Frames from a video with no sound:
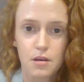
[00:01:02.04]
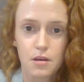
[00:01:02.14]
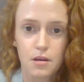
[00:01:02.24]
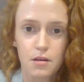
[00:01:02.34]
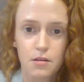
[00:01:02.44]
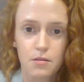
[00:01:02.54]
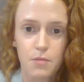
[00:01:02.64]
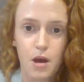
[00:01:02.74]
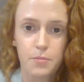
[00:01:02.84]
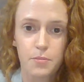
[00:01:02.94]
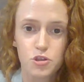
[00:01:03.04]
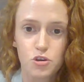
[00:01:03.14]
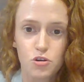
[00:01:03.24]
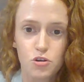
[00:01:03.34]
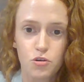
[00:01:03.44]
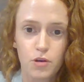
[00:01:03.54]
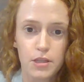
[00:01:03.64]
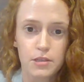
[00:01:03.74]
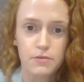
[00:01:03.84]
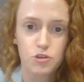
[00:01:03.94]
up to your
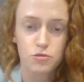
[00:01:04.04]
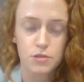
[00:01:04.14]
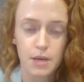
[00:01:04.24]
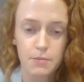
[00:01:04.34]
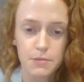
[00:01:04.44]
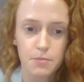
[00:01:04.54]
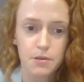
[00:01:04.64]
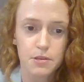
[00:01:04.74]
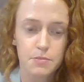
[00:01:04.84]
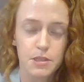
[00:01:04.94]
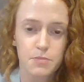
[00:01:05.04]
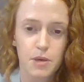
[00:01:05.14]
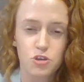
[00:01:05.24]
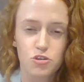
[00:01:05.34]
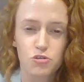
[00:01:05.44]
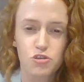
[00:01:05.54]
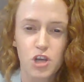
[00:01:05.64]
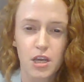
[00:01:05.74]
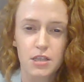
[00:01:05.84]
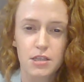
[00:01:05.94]
individual timetables. Please make sure you
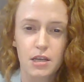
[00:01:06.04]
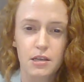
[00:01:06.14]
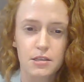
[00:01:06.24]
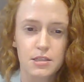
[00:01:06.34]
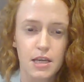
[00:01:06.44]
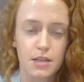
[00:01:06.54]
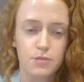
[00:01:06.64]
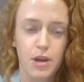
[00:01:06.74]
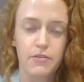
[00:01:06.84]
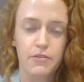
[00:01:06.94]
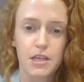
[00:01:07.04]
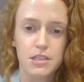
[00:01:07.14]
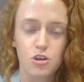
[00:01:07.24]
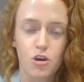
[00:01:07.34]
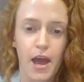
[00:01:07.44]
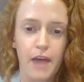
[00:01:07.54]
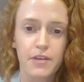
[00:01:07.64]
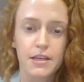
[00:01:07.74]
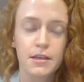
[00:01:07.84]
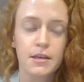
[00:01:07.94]
check it and attend whatever lesson you're
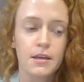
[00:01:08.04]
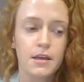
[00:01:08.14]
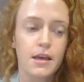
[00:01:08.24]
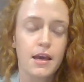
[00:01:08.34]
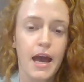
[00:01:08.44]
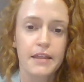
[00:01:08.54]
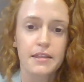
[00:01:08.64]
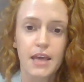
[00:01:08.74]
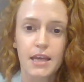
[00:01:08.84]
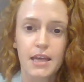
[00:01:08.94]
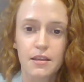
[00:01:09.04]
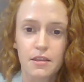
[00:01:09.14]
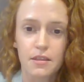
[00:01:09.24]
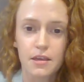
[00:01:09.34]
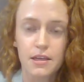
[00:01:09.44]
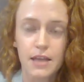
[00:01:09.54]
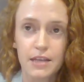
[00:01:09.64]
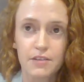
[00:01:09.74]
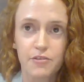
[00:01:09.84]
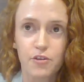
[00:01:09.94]
having. And then the third
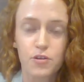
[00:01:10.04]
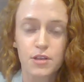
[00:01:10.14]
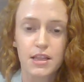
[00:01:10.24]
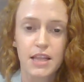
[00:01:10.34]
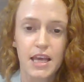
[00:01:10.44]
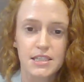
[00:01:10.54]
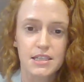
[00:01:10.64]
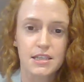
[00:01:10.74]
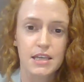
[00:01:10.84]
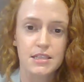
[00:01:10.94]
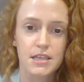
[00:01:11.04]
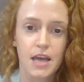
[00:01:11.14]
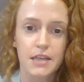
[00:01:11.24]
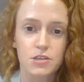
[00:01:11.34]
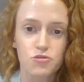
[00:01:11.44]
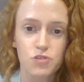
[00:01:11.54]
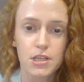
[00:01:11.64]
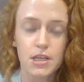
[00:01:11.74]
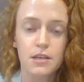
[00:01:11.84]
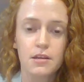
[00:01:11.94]
and fourth lesson is guided
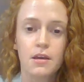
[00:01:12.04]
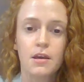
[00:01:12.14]
reading.